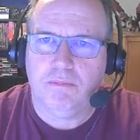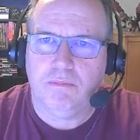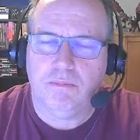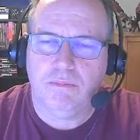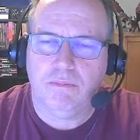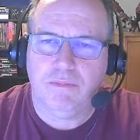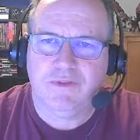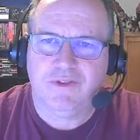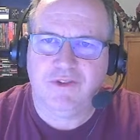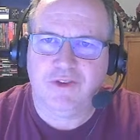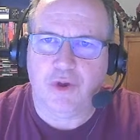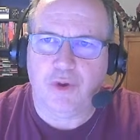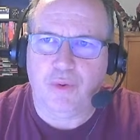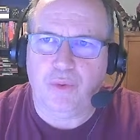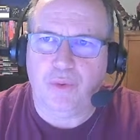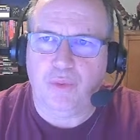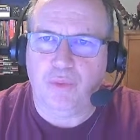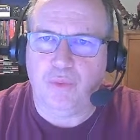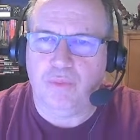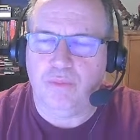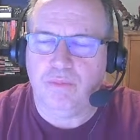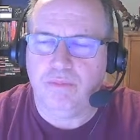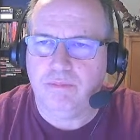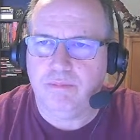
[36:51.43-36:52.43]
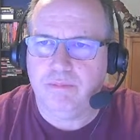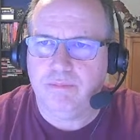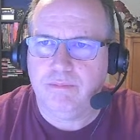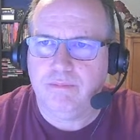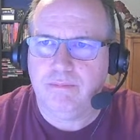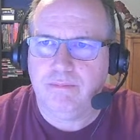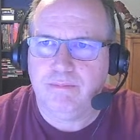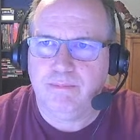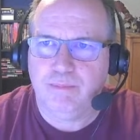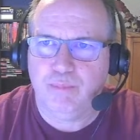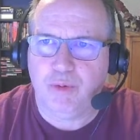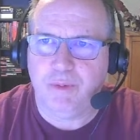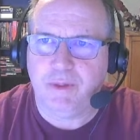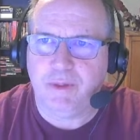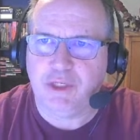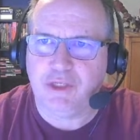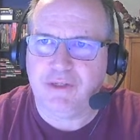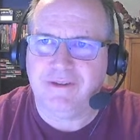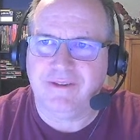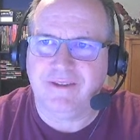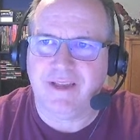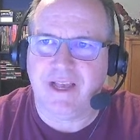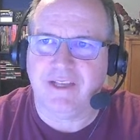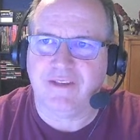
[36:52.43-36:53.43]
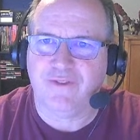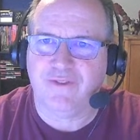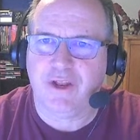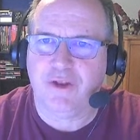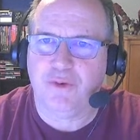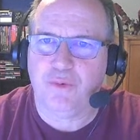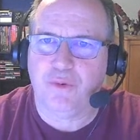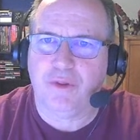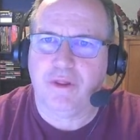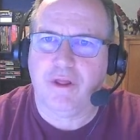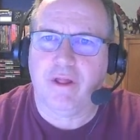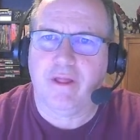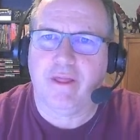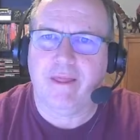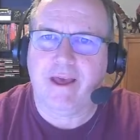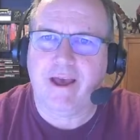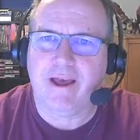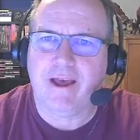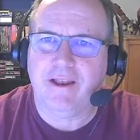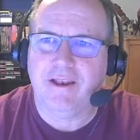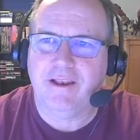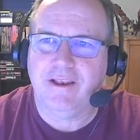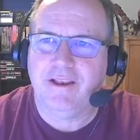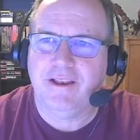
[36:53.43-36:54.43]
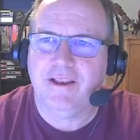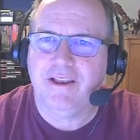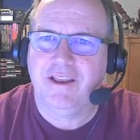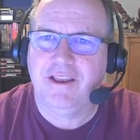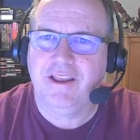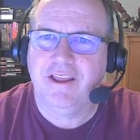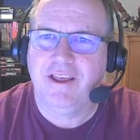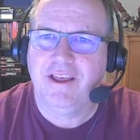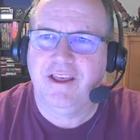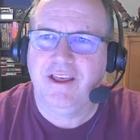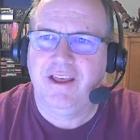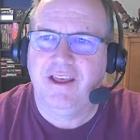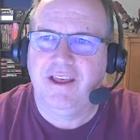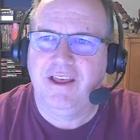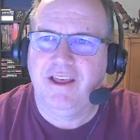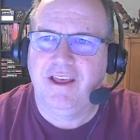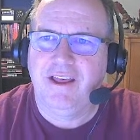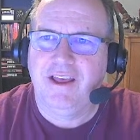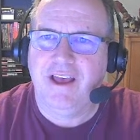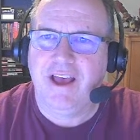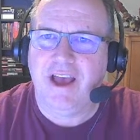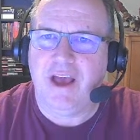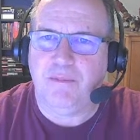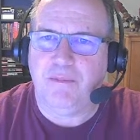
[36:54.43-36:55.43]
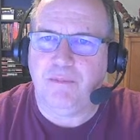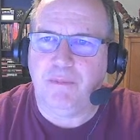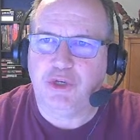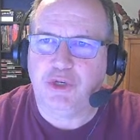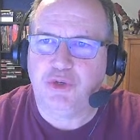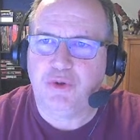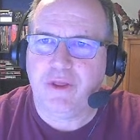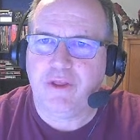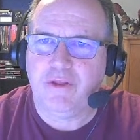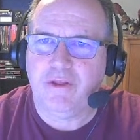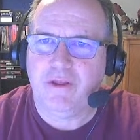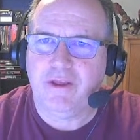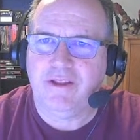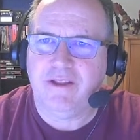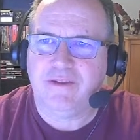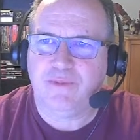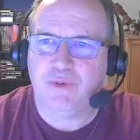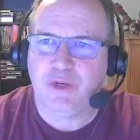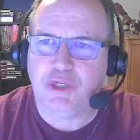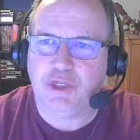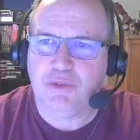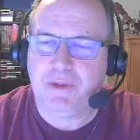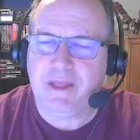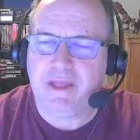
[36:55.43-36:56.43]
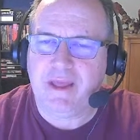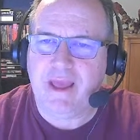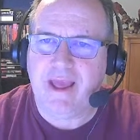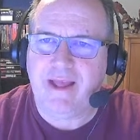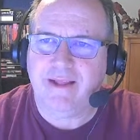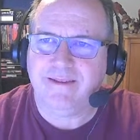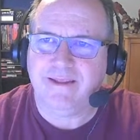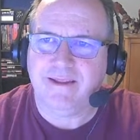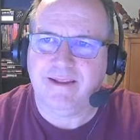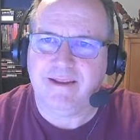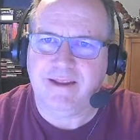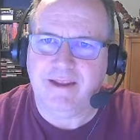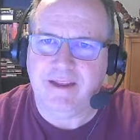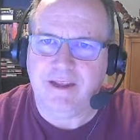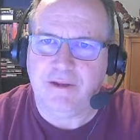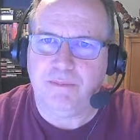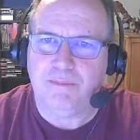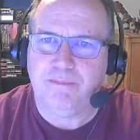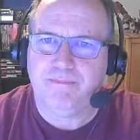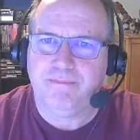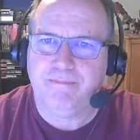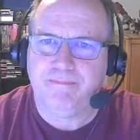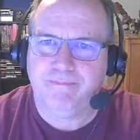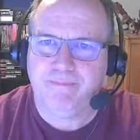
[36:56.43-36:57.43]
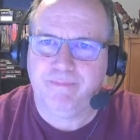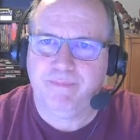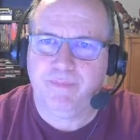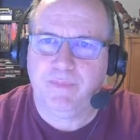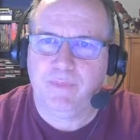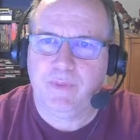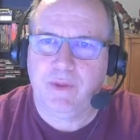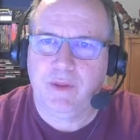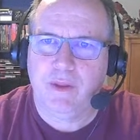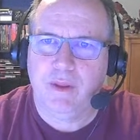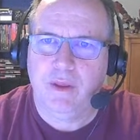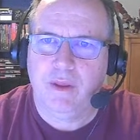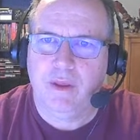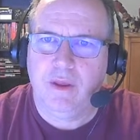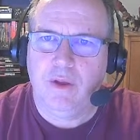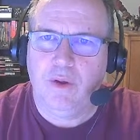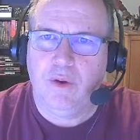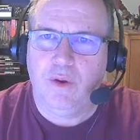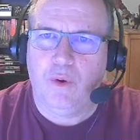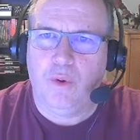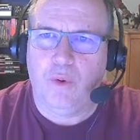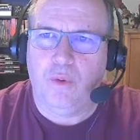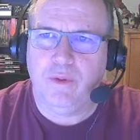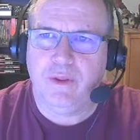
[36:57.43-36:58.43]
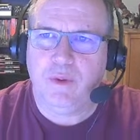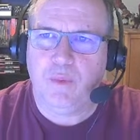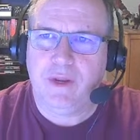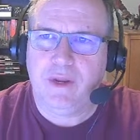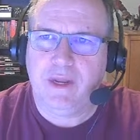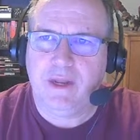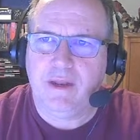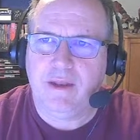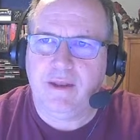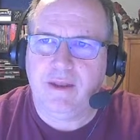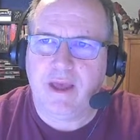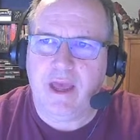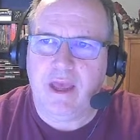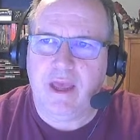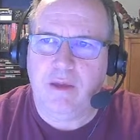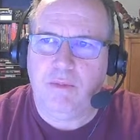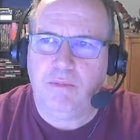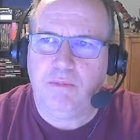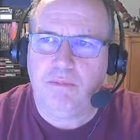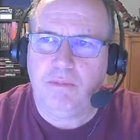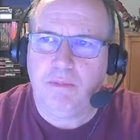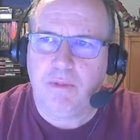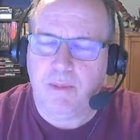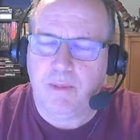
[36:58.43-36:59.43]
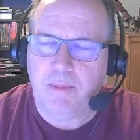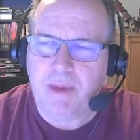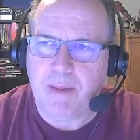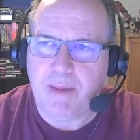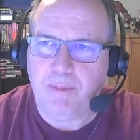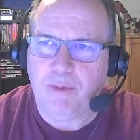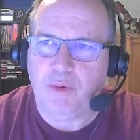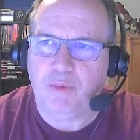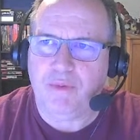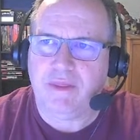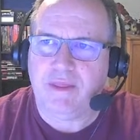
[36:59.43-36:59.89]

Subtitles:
So pretty much dissatisfied with all of that. I'd much rather the inspiration be the hands of the DM. Only one at a time. I'm happy with